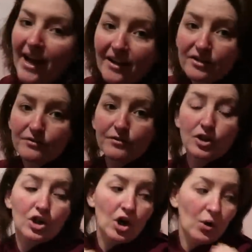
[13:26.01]
act of
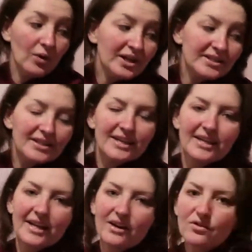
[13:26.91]
going to
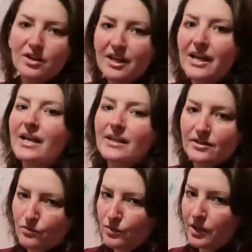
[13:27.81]
lay down
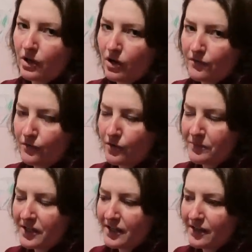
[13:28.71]
is really hard for
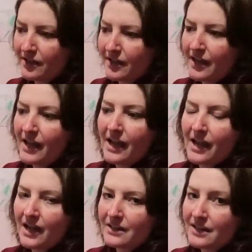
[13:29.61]
me.
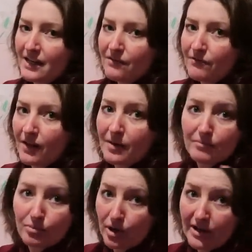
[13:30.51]
And if
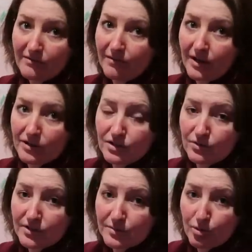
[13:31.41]
I'm brave and
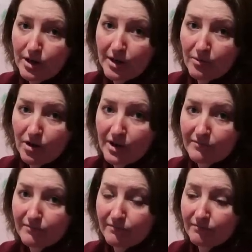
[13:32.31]
do this brain
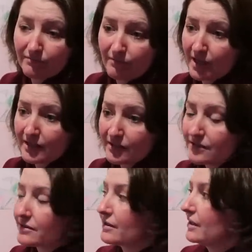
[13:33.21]
MRI like
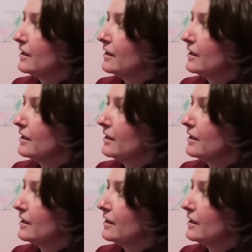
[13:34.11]
this,